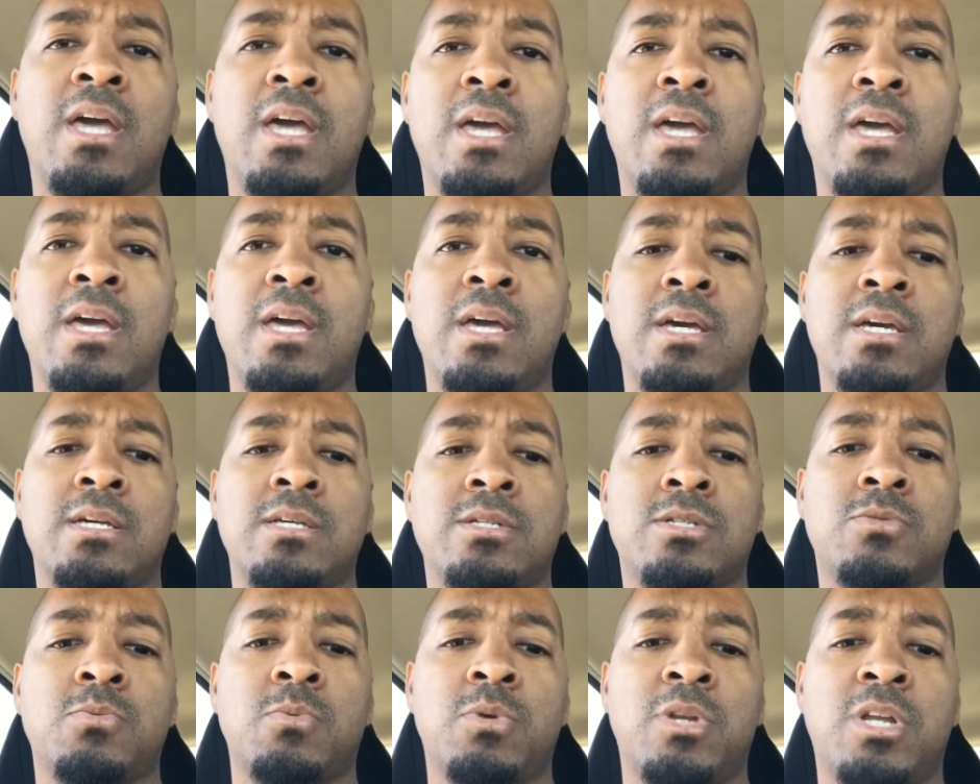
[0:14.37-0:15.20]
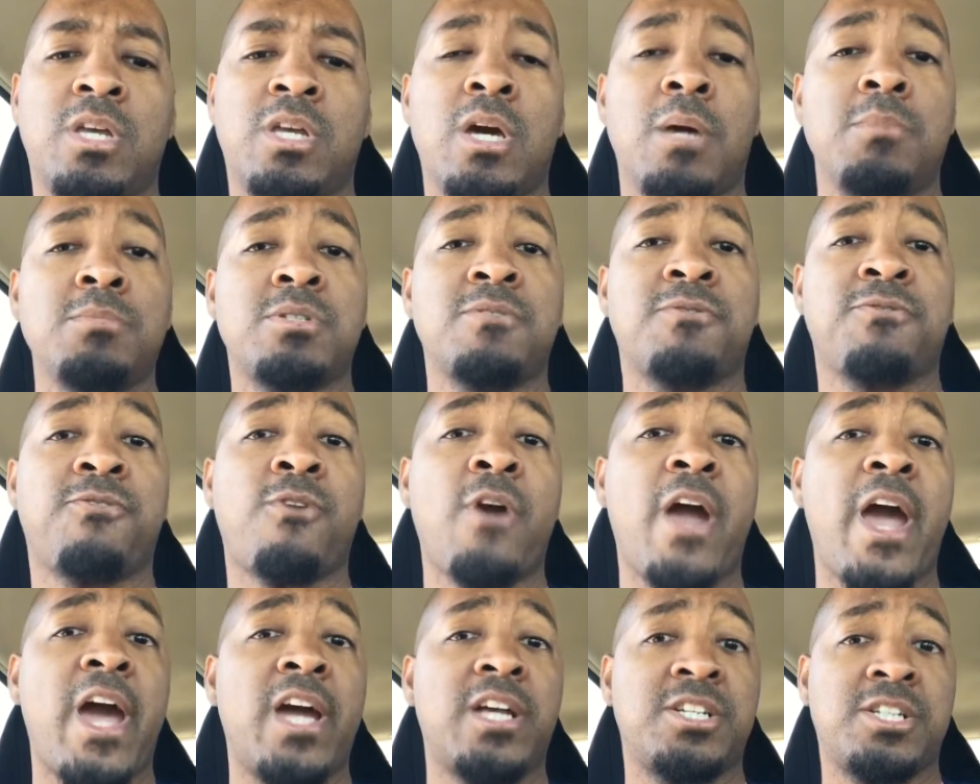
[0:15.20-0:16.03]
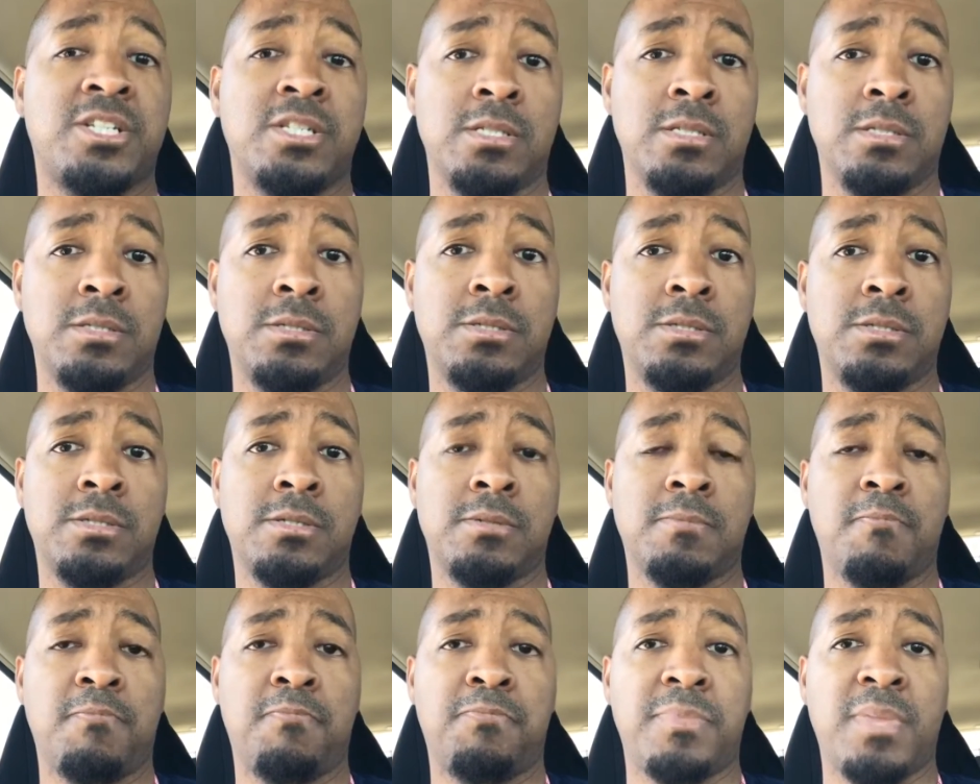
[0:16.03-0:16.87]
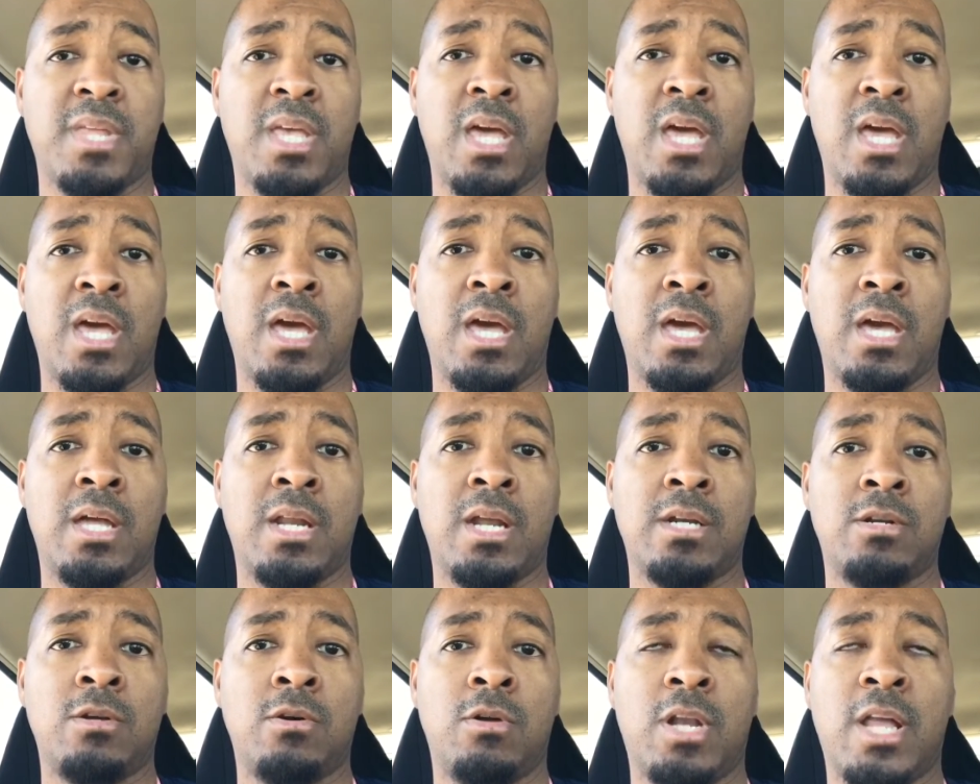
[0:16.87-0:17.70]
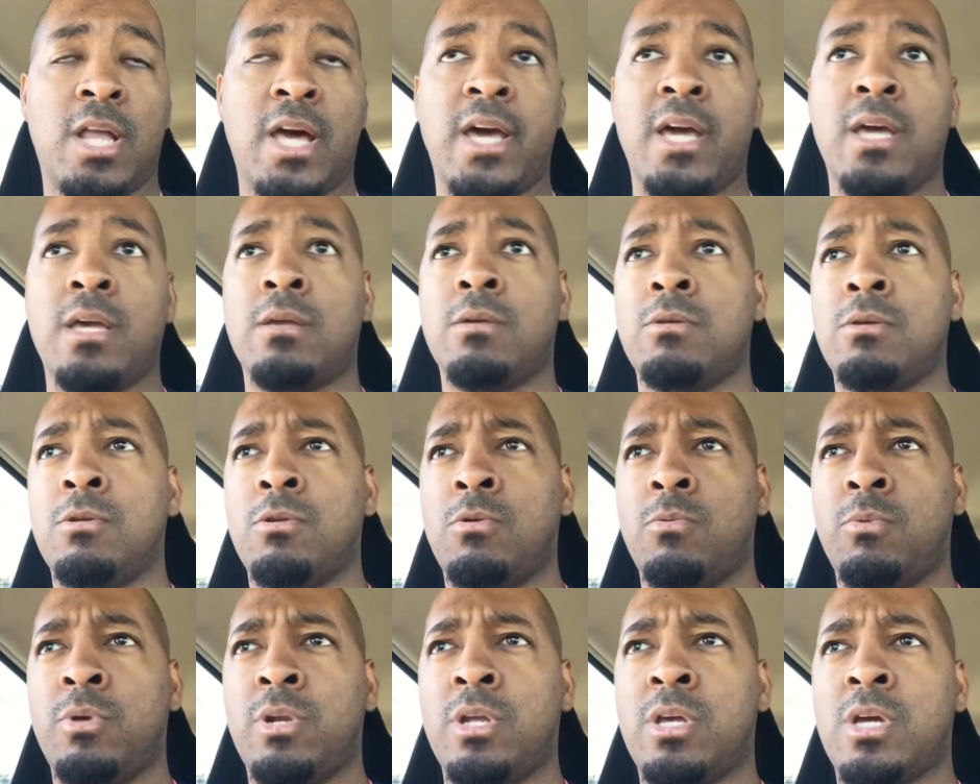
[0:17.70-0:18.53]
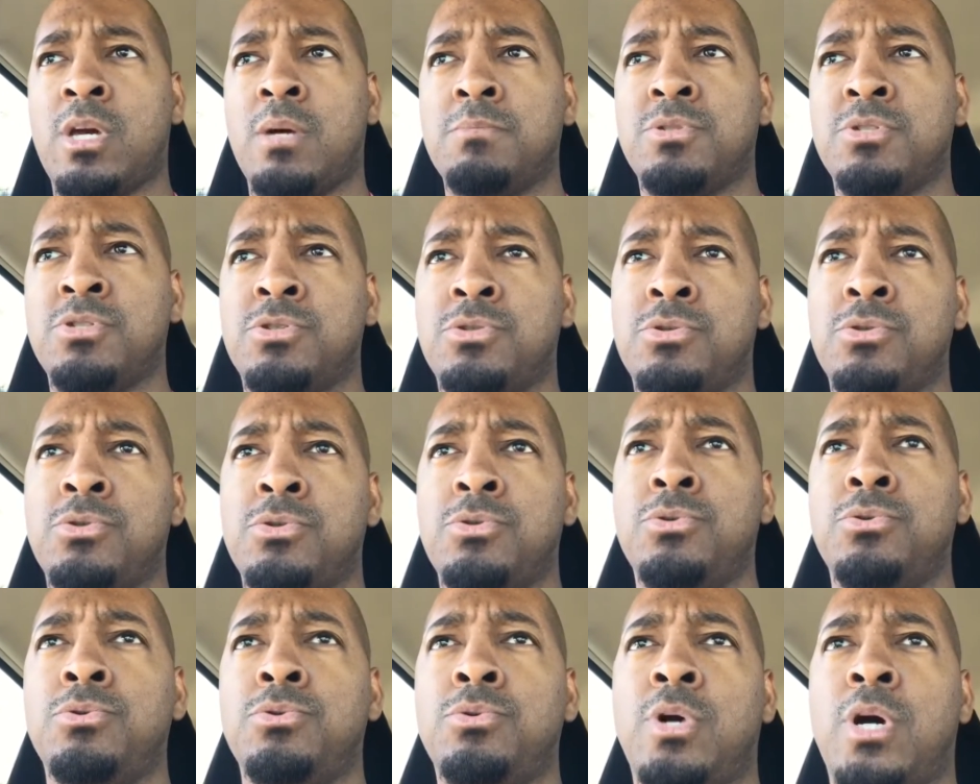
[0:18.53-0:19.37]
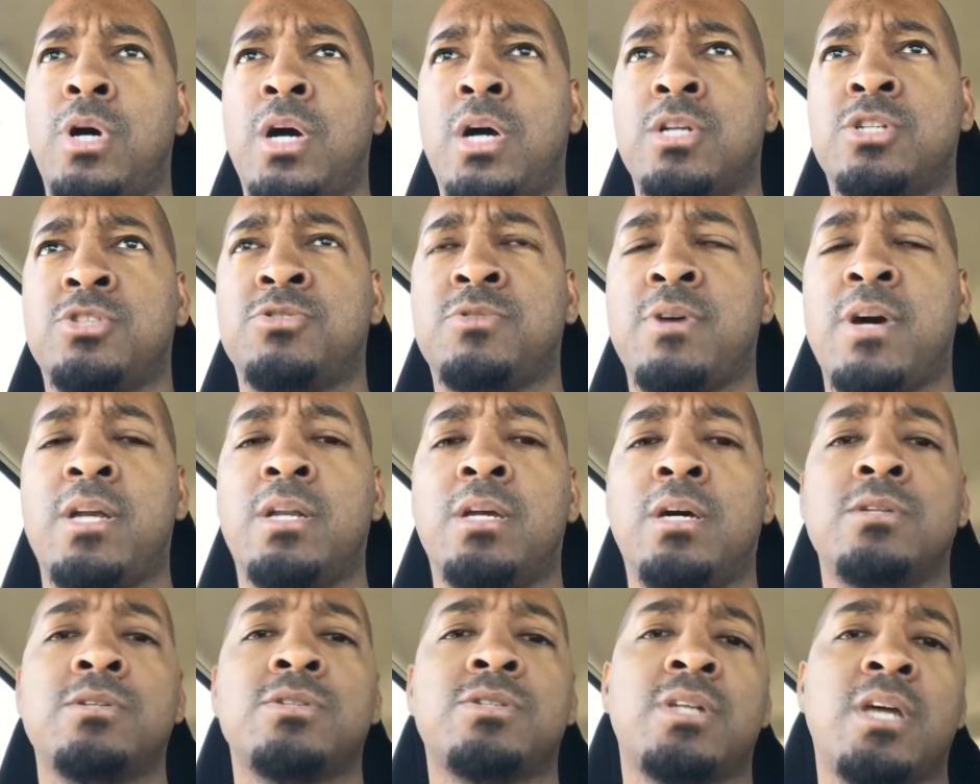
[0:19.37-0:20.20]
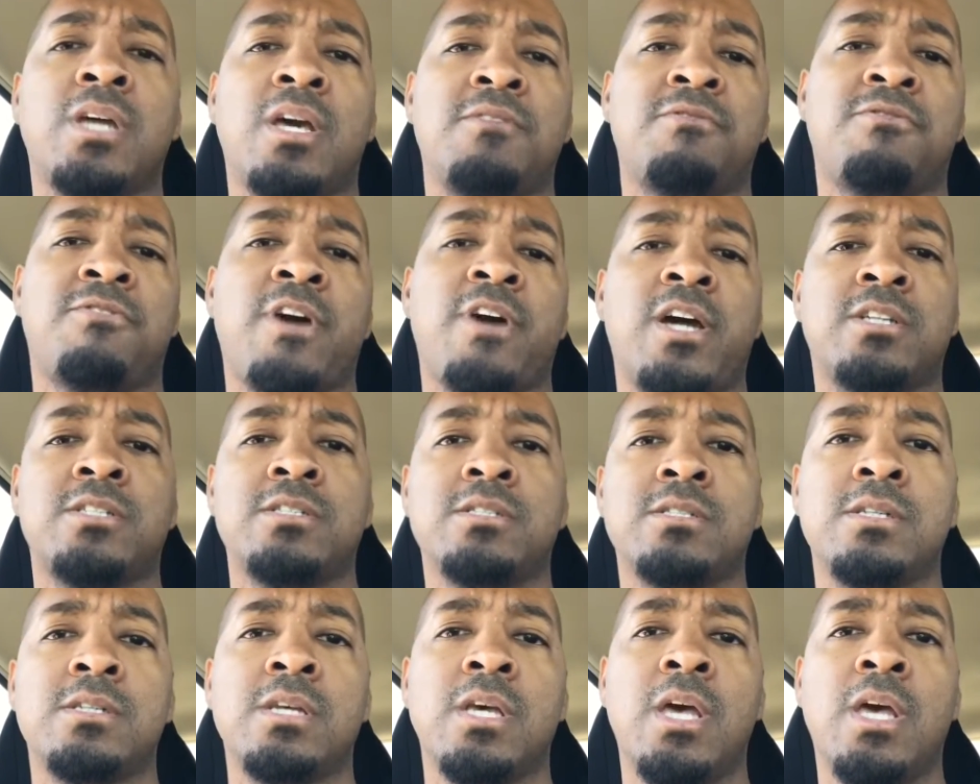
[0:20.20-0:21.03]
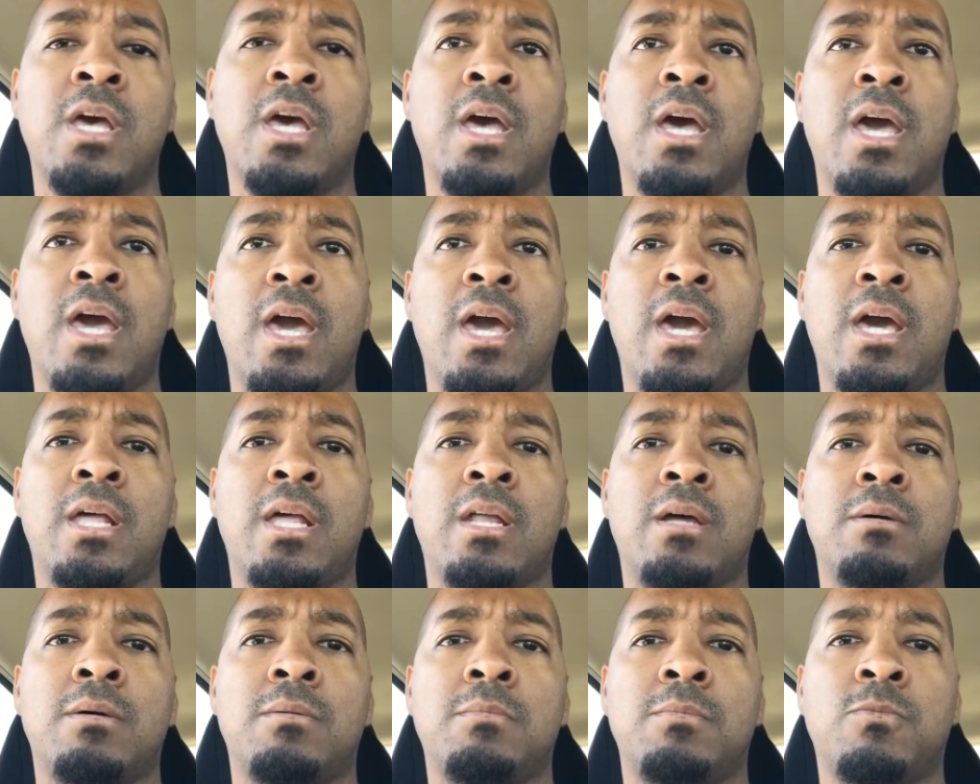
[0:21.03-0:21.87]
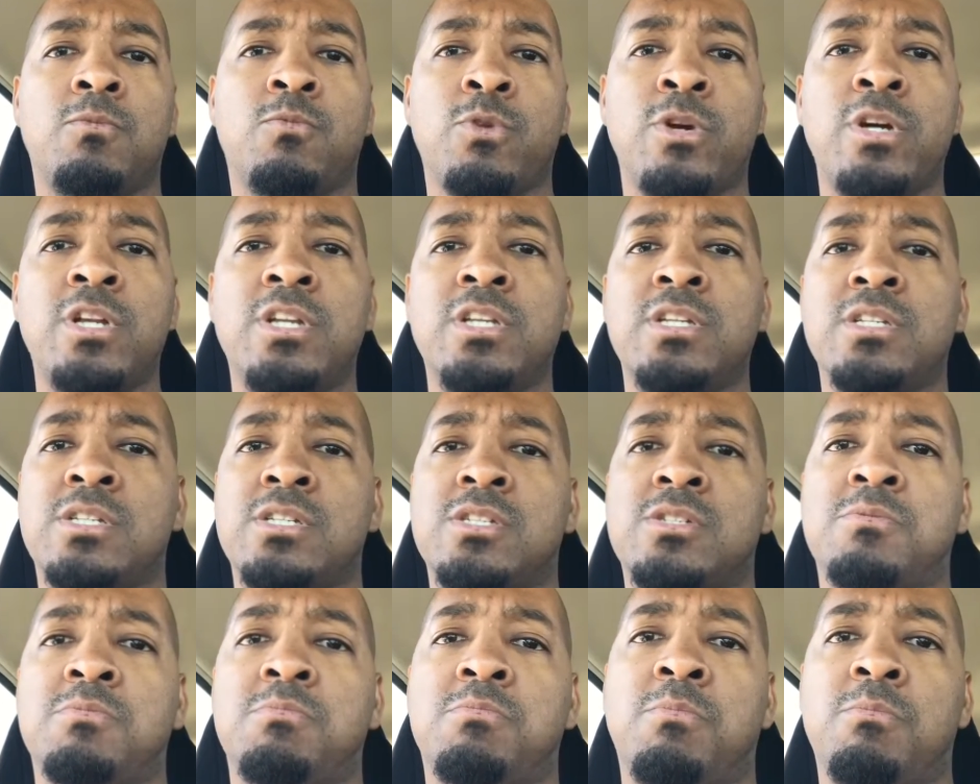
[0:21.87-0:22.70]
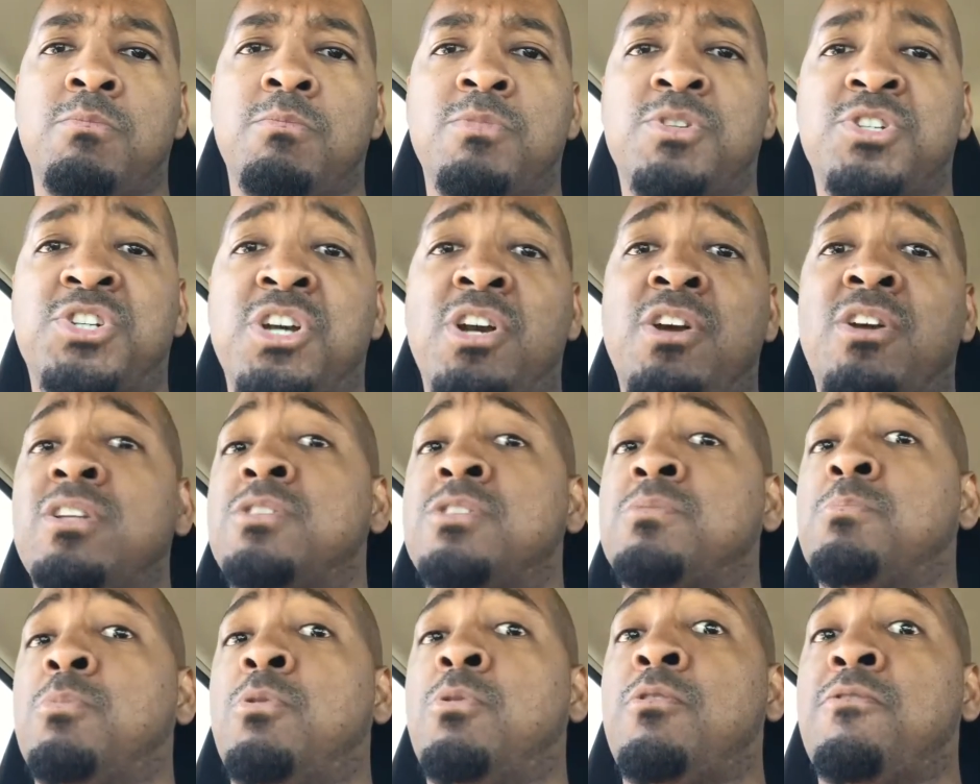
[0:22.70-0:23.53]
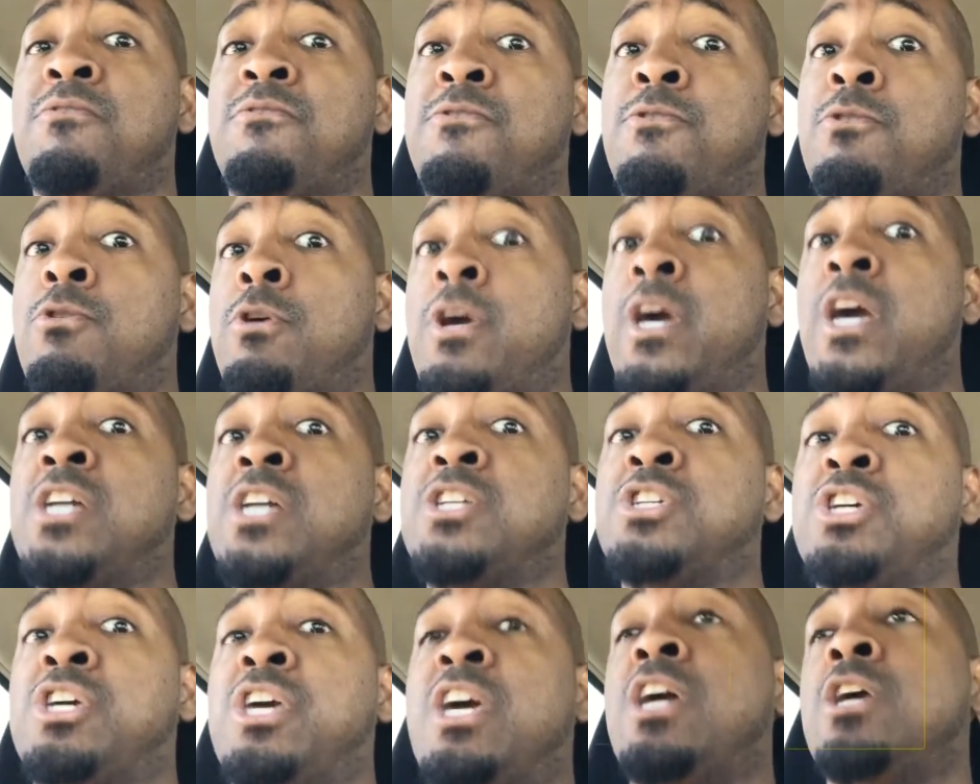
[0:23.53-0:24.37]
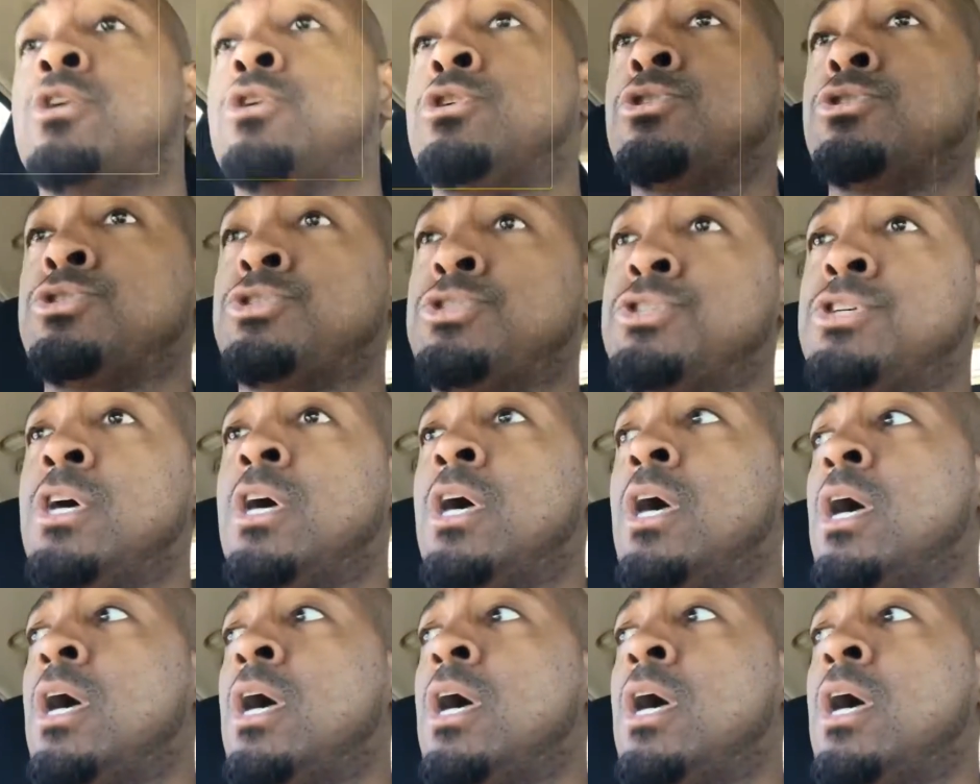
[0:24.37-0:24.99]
is when it comes to fractions, and I know, like, when it comes to trying to understand fractions, and really I'm sharing this more for educators